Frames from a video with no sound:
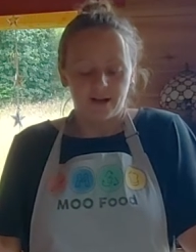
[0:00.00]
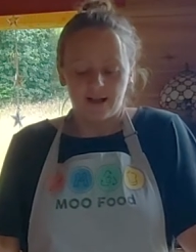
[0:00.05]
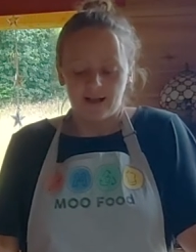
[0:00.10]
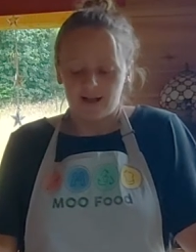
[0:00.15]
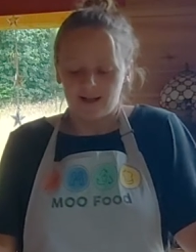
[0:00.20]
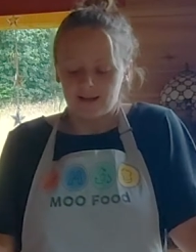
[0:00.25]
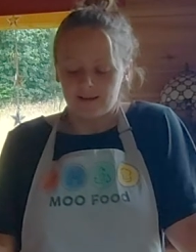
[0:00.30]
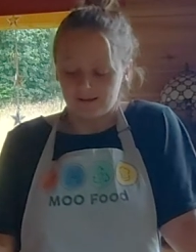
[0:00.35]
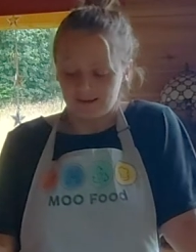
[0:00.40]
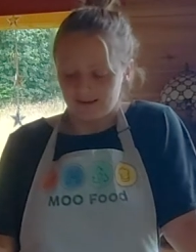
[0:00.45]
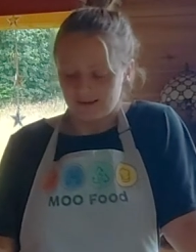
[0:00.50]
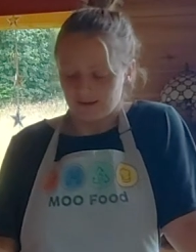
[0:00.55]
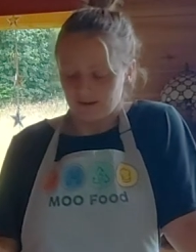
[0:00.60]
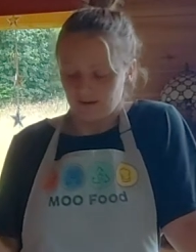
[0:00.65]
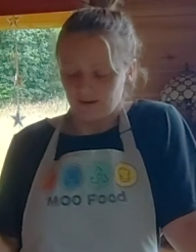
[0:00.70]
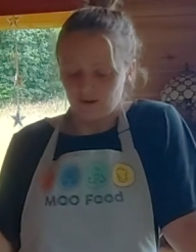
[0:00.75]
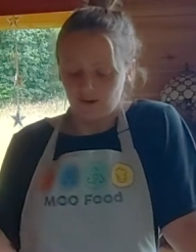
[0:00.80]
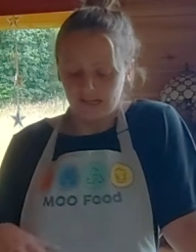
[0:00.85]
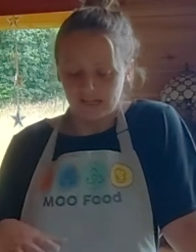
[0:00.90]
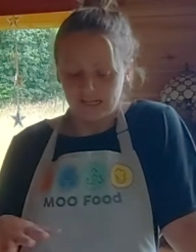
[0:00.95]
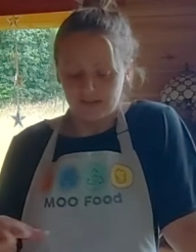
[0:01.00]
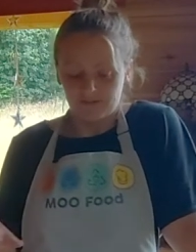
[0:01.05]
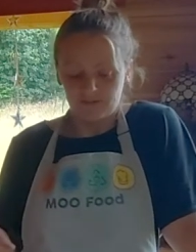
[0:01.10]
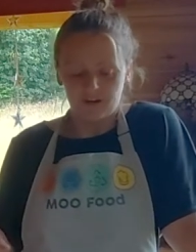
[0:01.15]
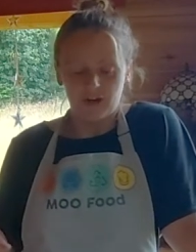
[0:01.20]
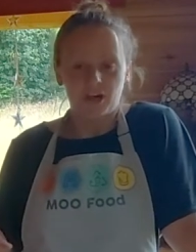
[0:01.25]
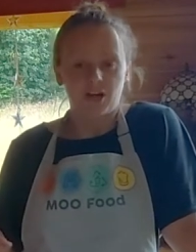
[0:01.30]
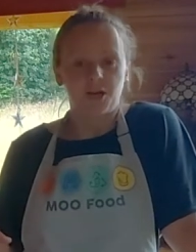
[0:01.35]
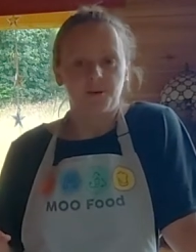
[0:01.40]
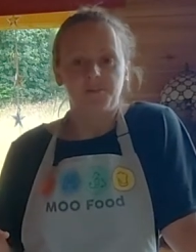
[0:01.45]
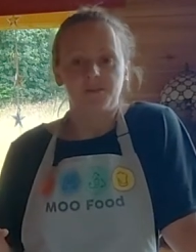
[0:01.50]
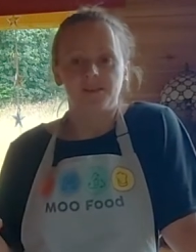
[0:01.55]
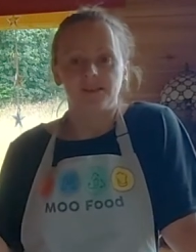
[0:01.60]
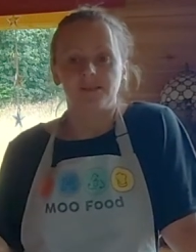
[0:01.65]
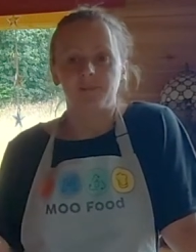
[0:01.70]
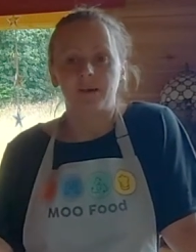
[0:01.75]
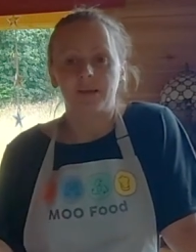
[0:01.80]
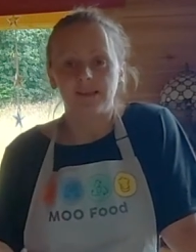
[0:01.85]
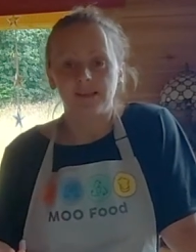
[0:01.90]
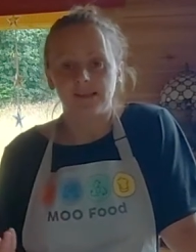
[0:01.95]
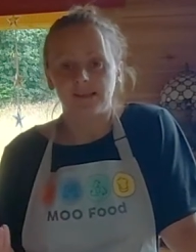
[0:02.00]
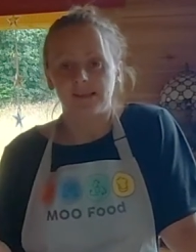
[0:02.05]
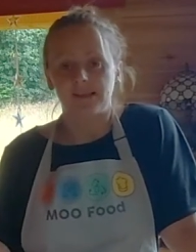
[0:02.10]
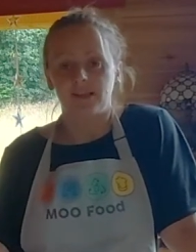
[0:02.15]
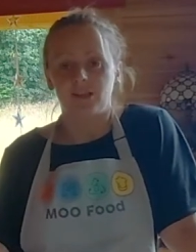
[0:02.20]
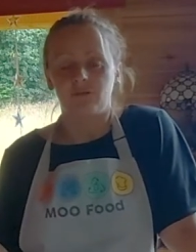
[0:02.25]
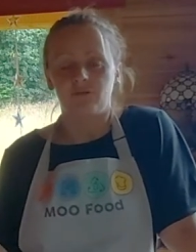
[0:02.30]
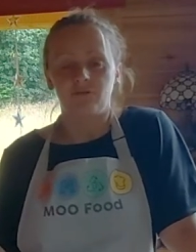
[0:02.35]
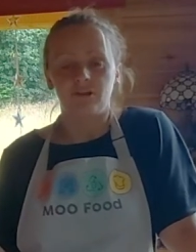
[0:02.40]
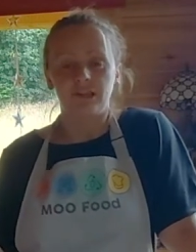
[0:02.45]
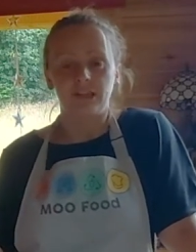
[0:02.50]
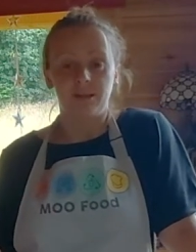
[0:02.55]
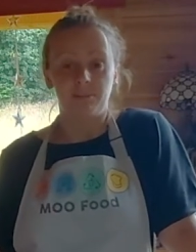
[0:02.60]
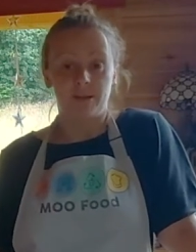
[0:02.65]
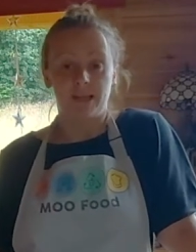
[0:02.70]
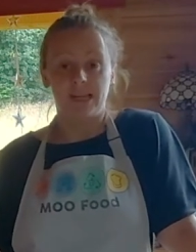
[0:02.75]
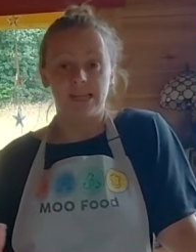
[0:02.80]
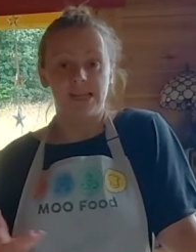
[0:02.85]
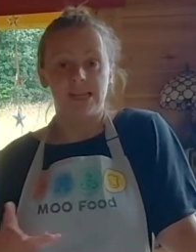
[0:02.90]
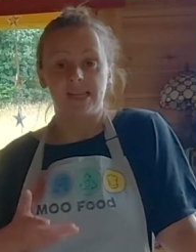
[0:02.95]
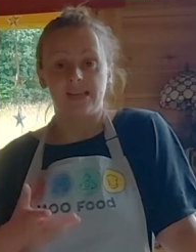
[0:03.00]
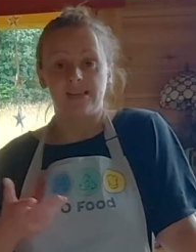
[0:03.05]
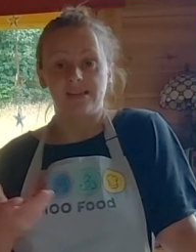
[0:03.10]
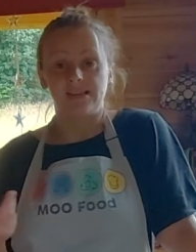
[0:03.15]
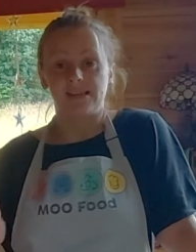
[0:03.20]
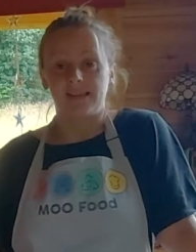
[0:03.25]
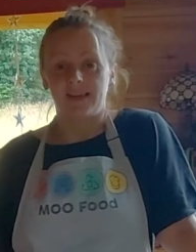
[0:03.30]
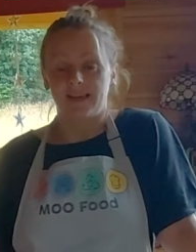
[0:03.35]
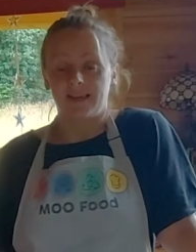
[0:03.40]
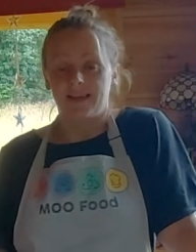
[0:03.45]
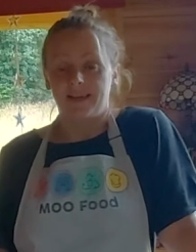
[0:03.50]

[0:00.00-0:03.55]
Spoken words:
and using different herbs and spices, you can really make it taste